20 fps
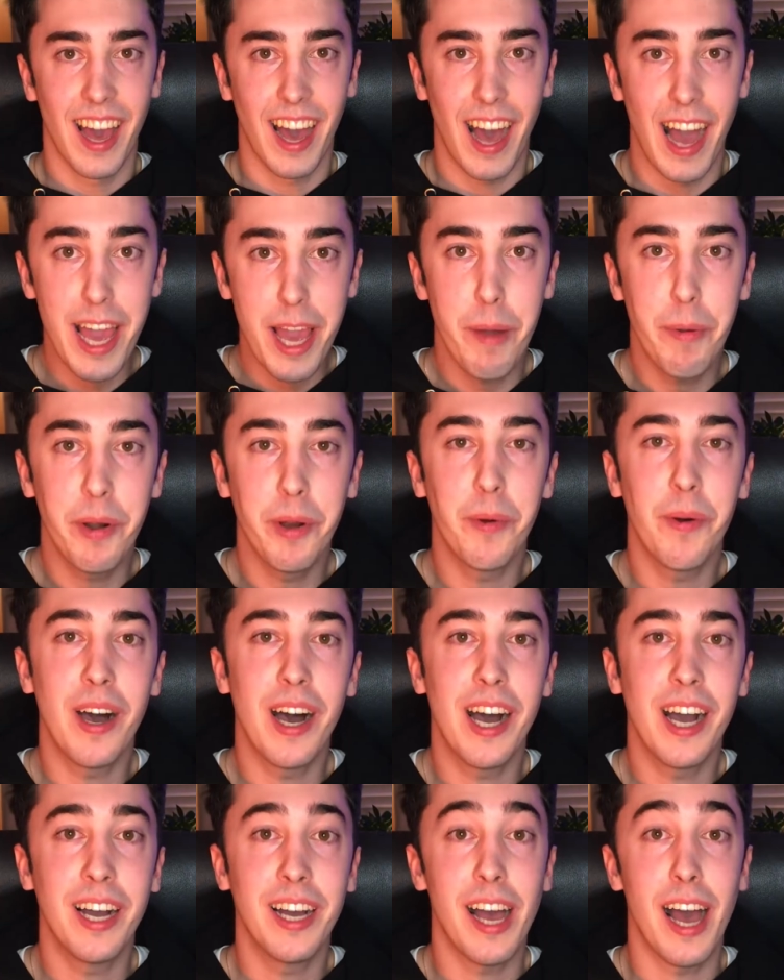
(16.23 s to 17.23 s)
Hi
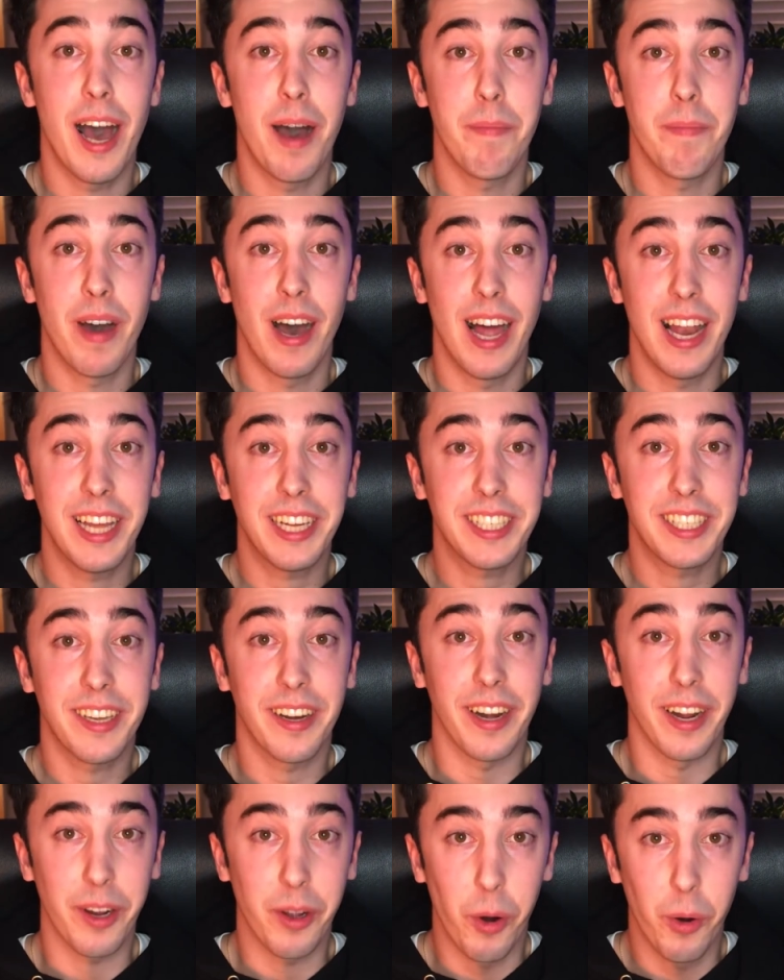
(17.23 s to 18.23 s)
everyone, I'm Alex
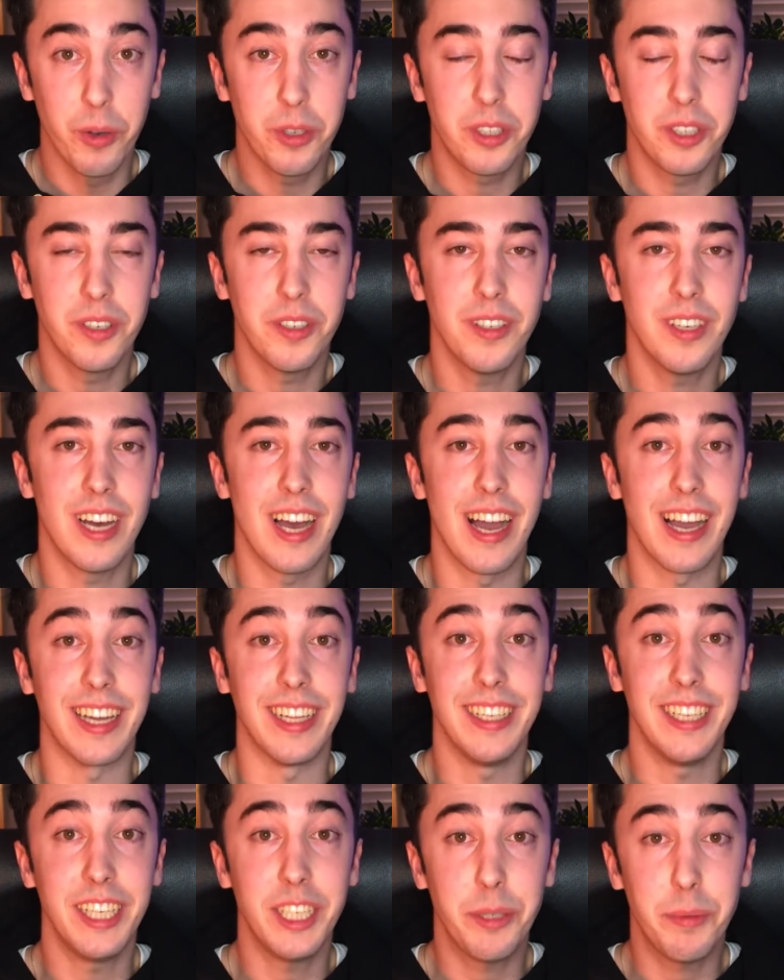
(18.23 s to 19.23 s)
Recouso, and
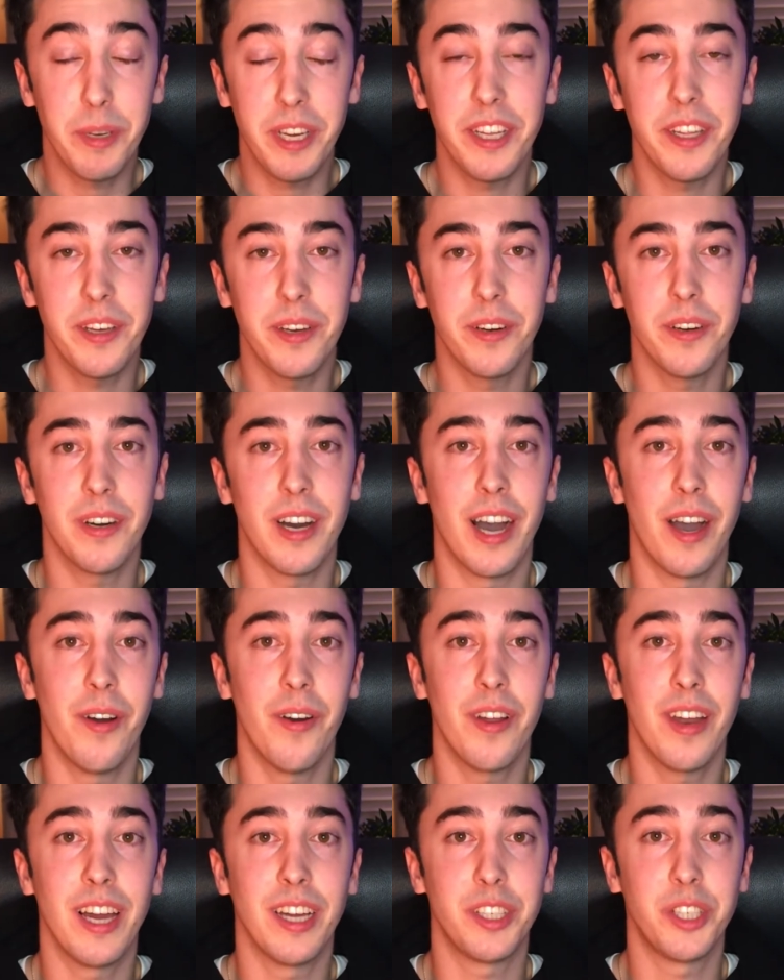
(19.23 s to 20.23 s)
in this video I'm
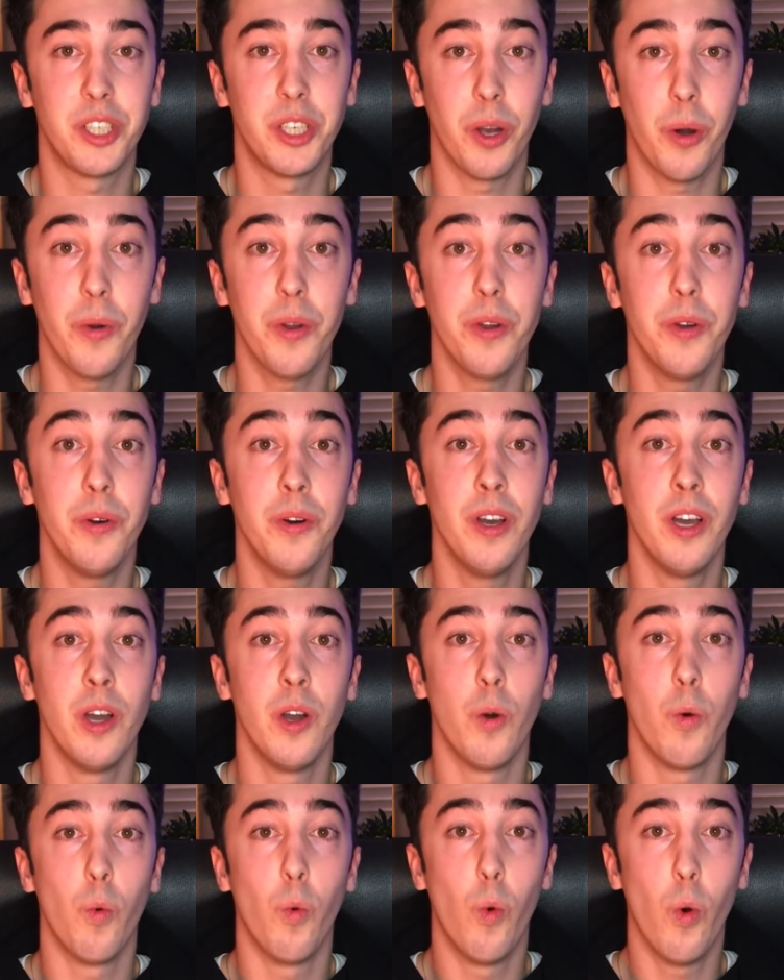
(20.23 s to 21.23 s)
gonna show you
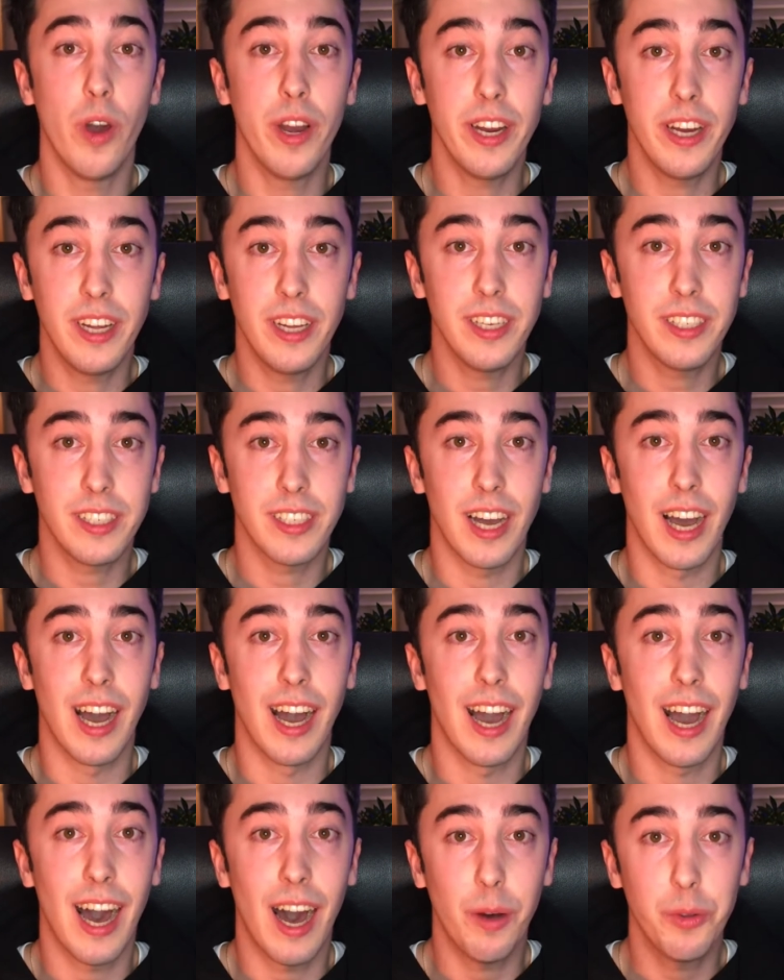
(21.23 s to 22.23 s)
what it is
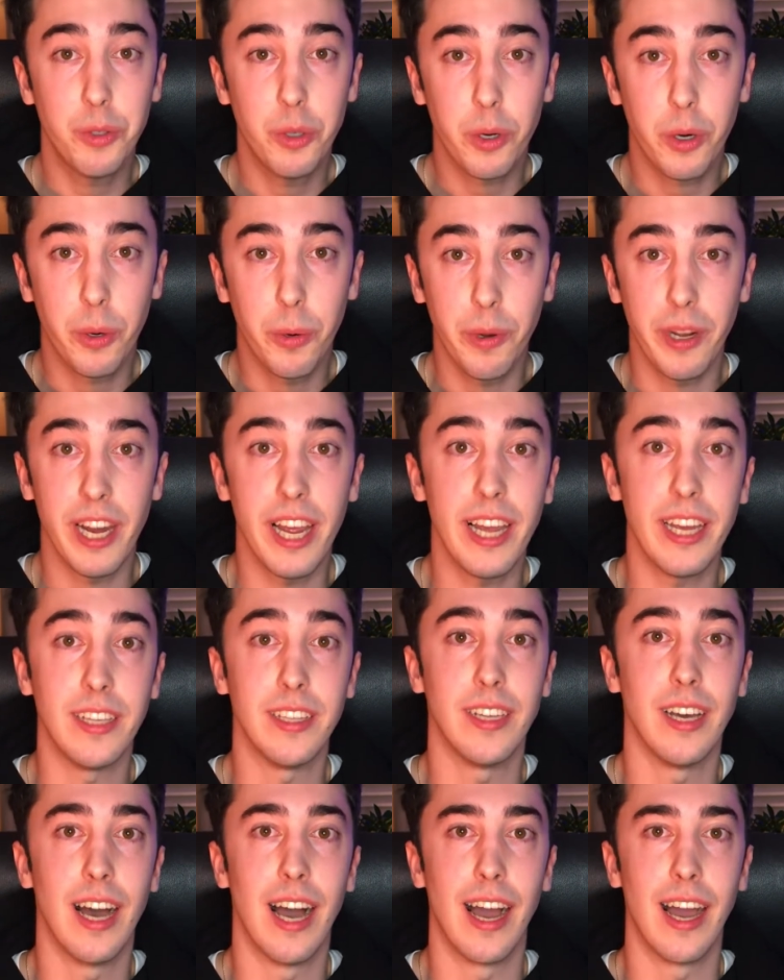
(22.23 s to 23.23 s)
and how to create
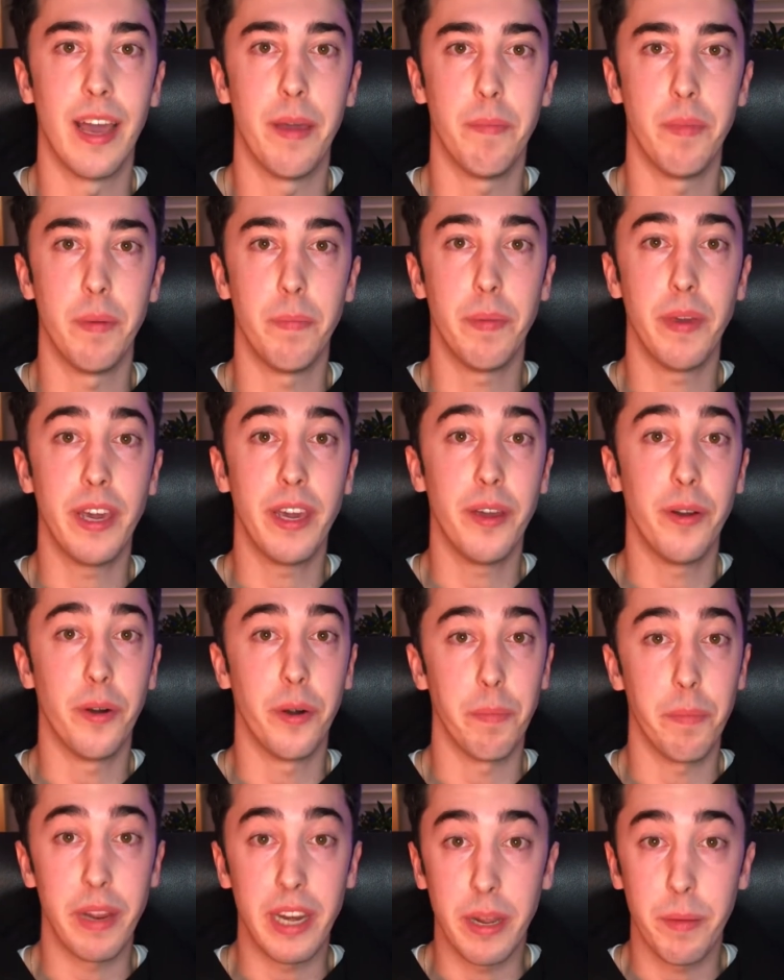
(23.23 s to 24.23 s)
an MVP
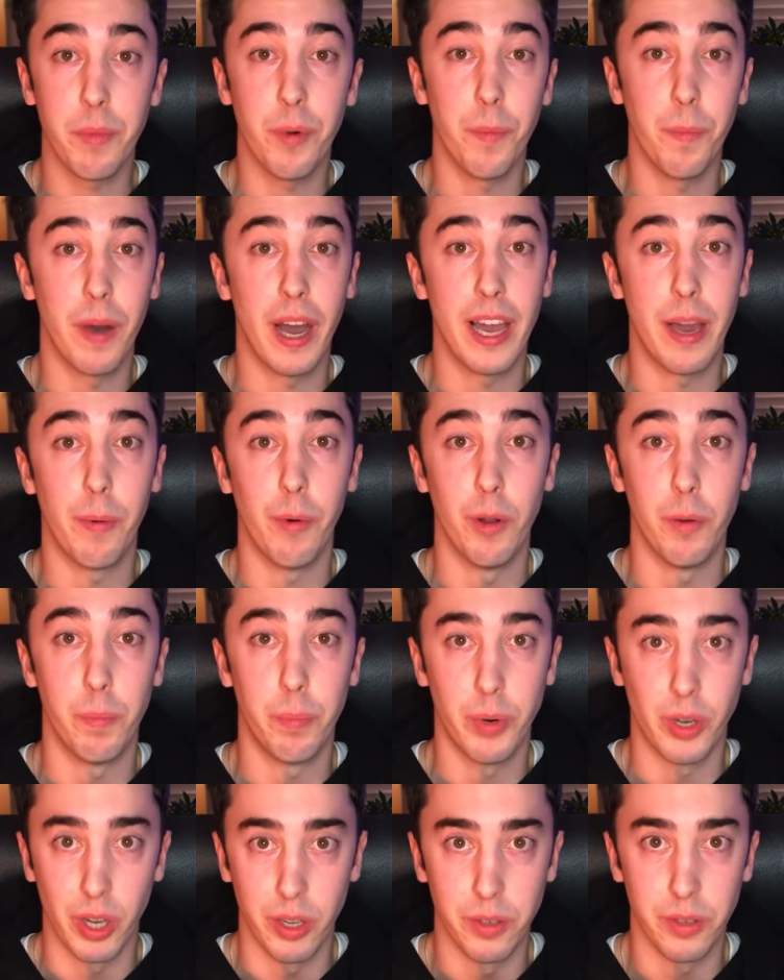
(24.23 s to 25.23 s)
or minimum viable
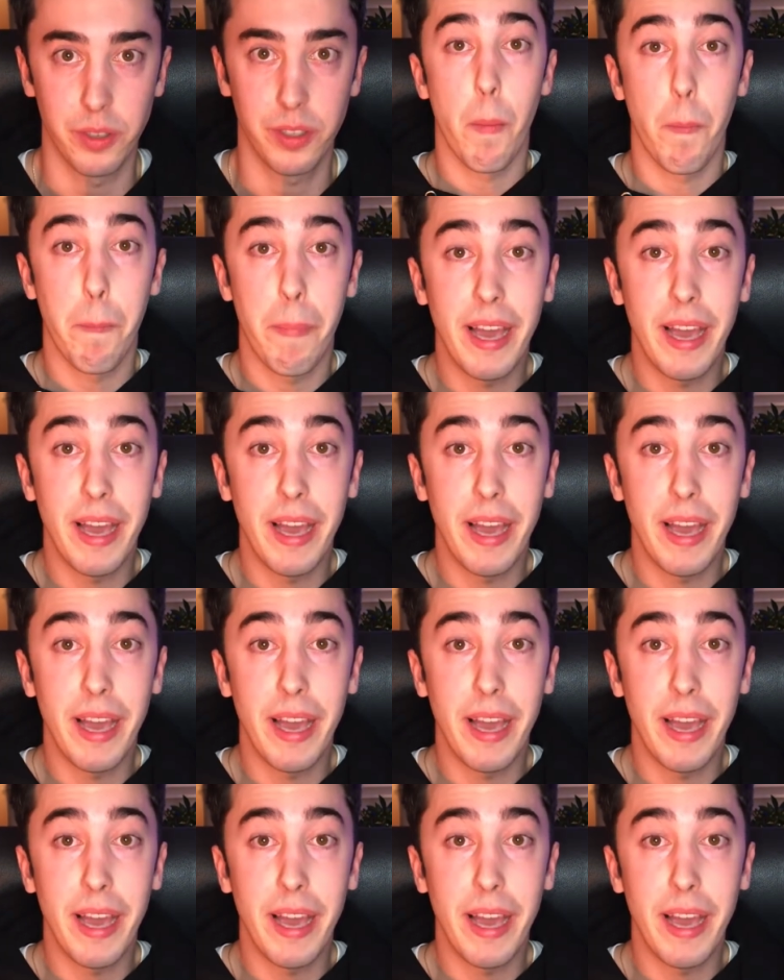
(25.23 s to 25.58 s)
product.